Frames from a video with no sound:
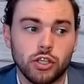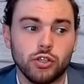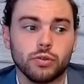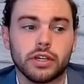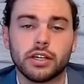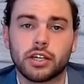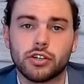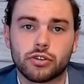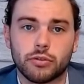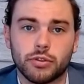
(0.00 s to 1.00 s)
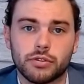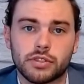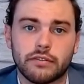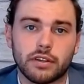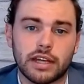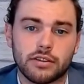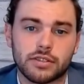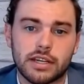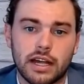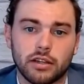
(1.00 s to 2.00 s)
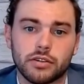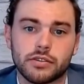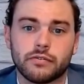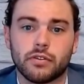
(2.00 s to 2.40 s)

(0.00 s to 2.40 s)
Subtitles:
you can contribute $7,000